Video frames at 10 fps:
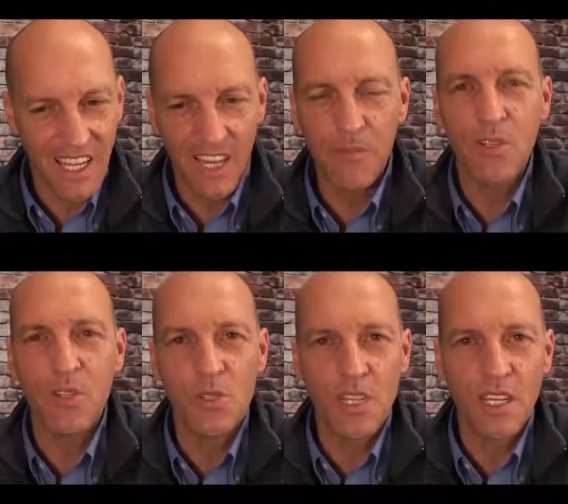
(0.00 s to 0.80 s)
I have been
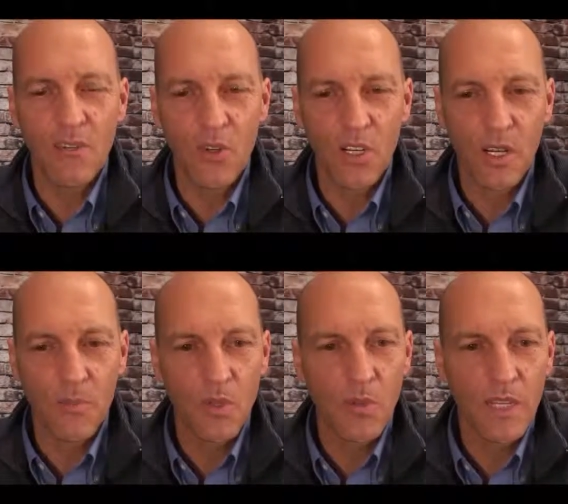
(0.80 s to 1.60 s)
using it for a
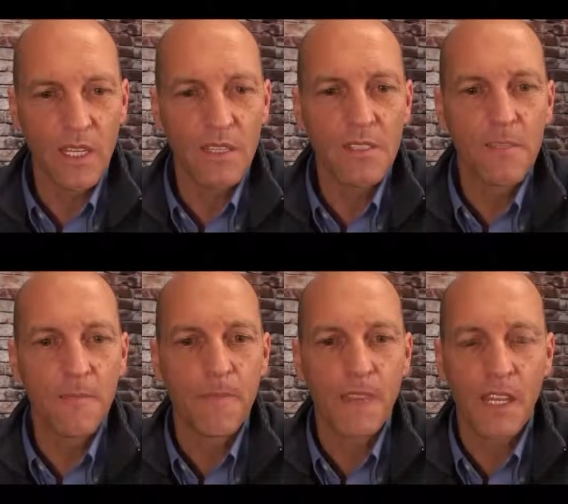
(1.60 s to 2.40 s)
couple of weeks,
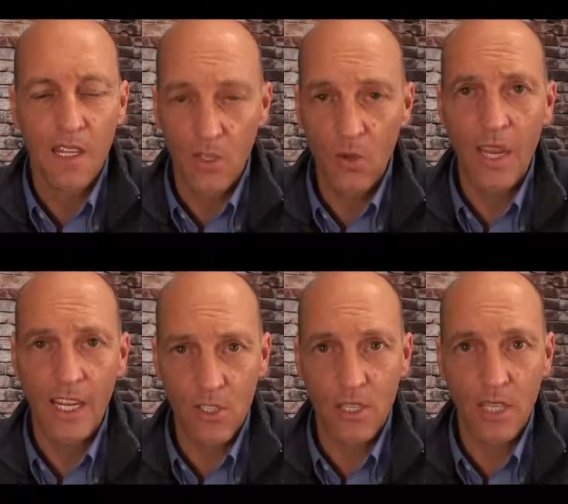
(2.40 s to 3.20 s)
and I do
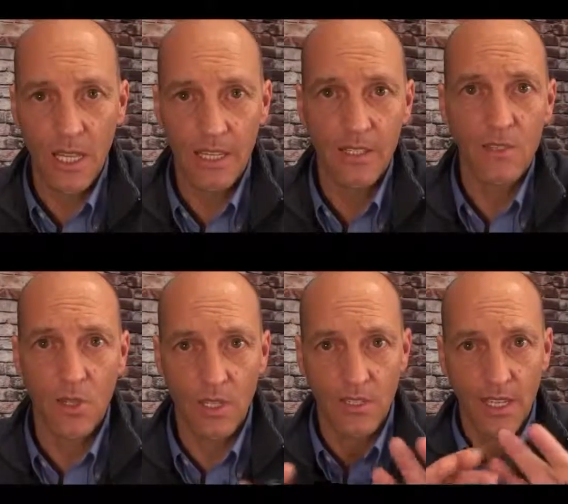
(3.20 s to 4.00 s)
actually like it.
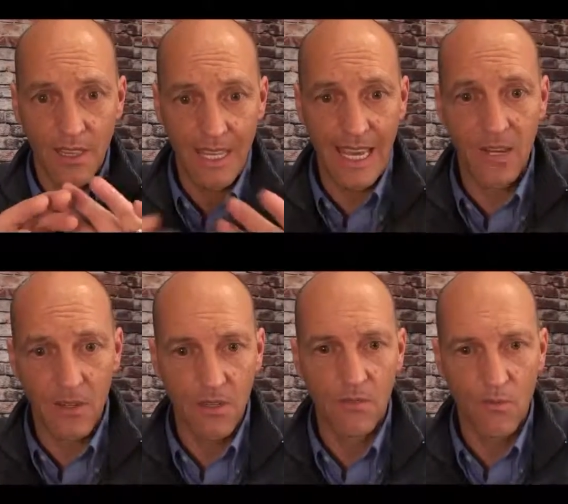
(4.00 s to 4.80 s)
So let's get that
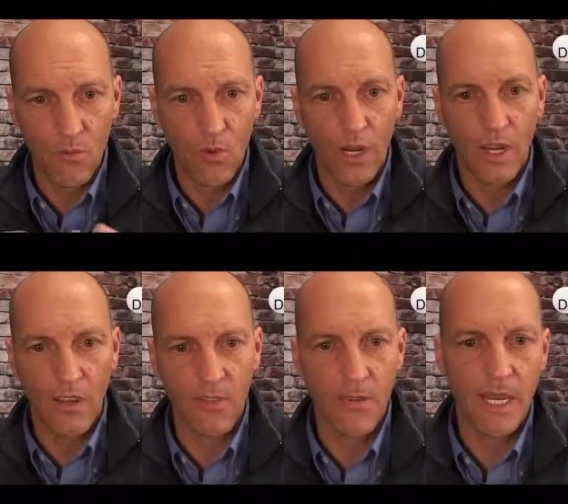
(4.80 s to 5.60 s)
right
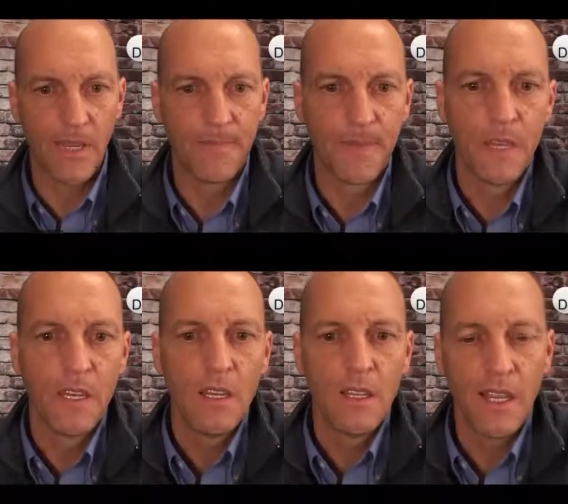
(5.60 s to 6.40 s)
off the bat.
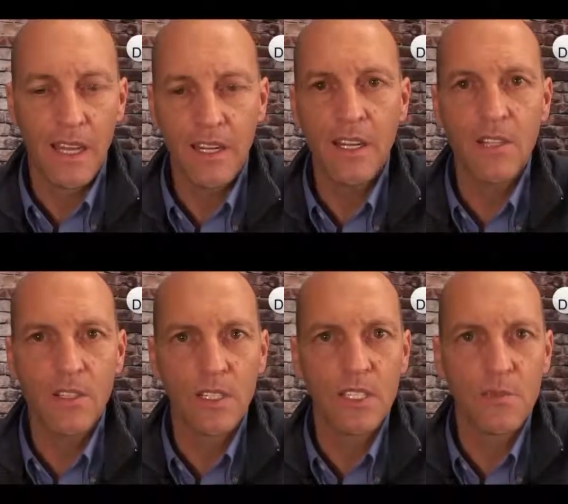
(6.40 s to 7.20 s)
Not
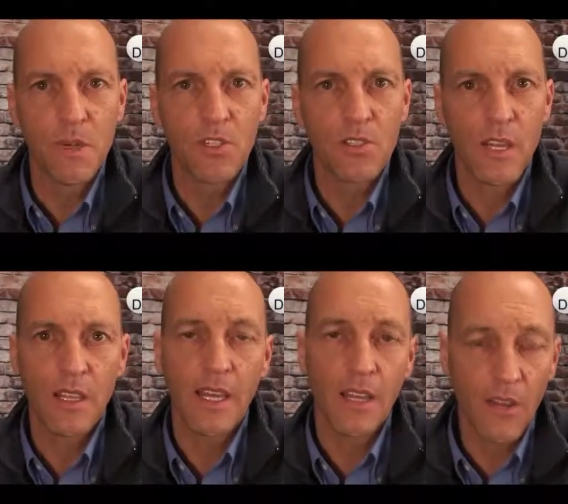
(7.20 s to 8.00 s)
nearly as much as I
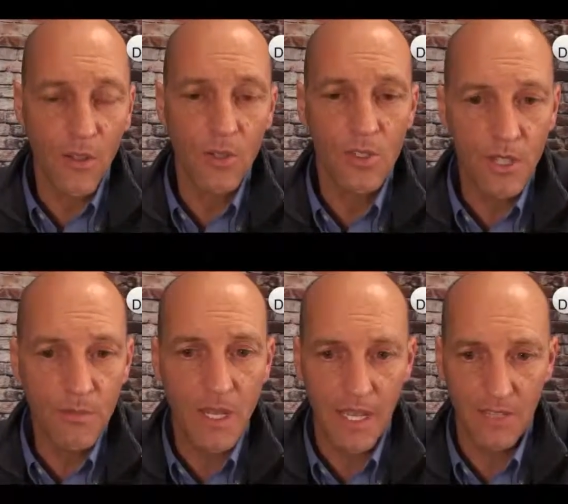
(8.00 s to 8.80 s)
like other
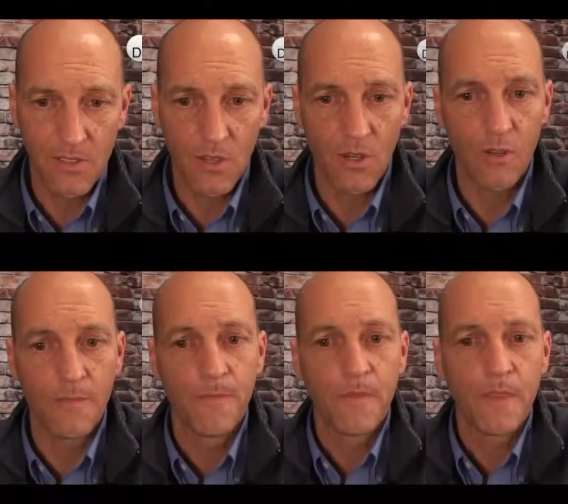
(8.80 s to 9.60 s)
sub-tanks, though,
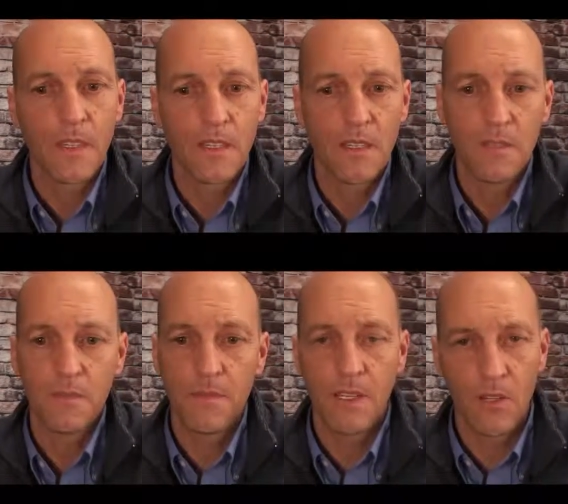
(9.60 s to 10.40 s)
uh,
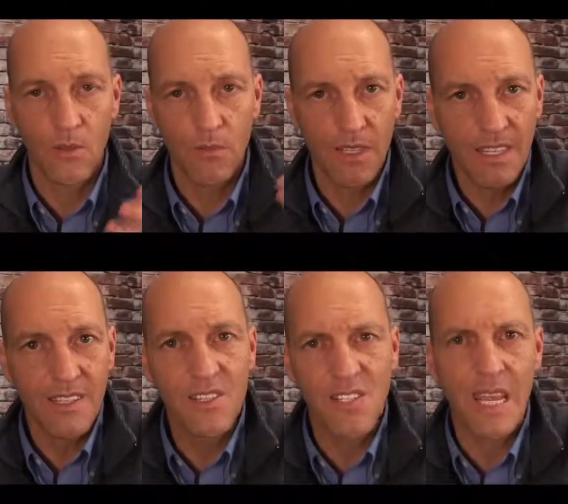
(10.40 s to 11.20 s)
that are
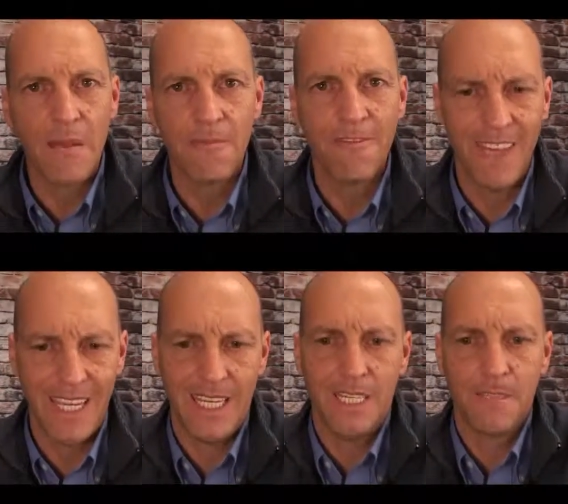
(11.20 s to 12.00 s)
in the same
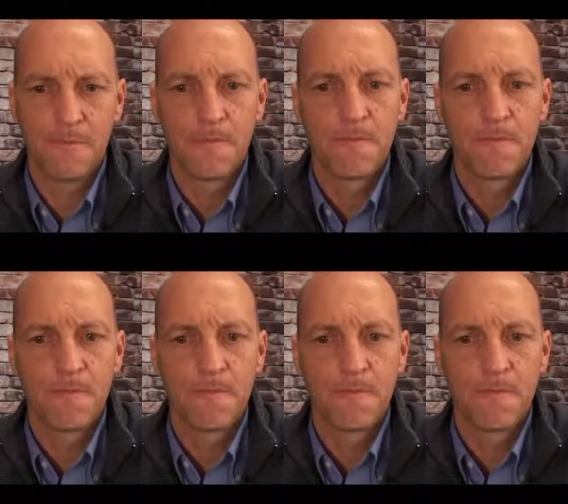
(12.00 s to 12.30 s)
vein.